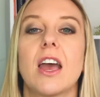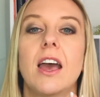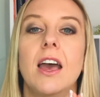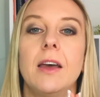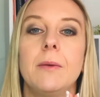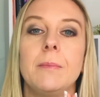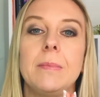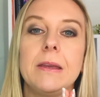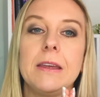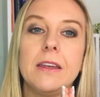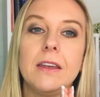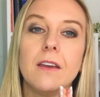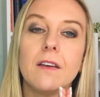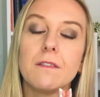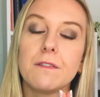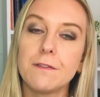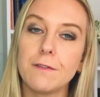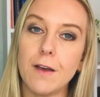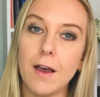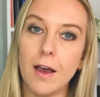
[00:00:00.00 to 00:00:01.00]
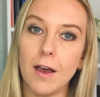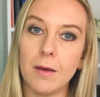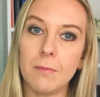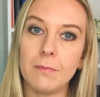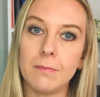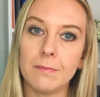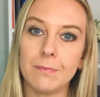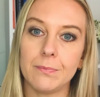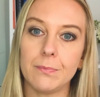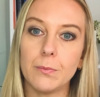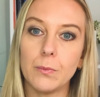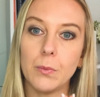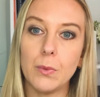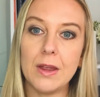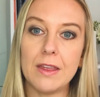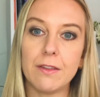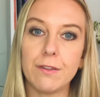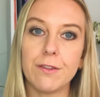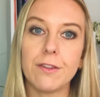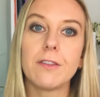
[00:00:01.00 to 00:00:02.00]
and be firm
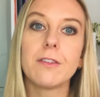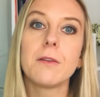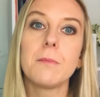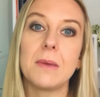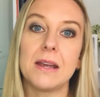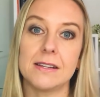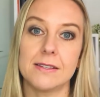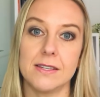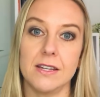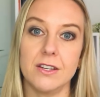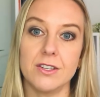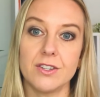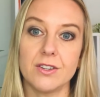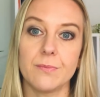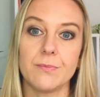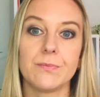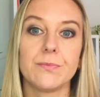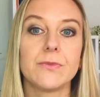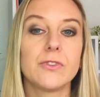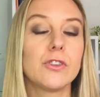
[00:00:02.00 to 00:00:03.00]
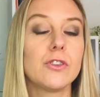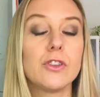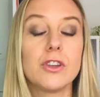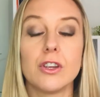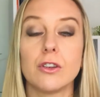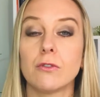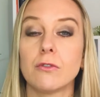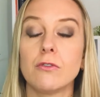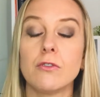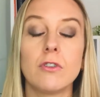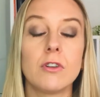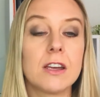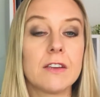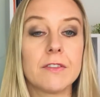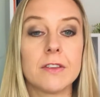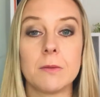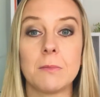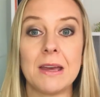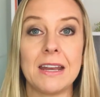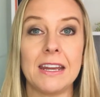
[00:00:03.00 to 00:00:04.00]
with the message so that you're not
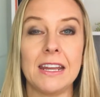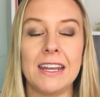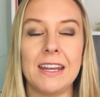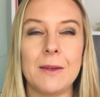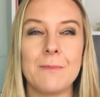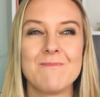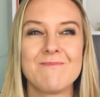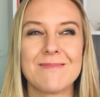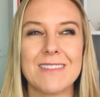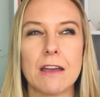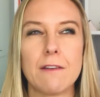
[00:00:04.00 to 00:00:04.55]
giving them any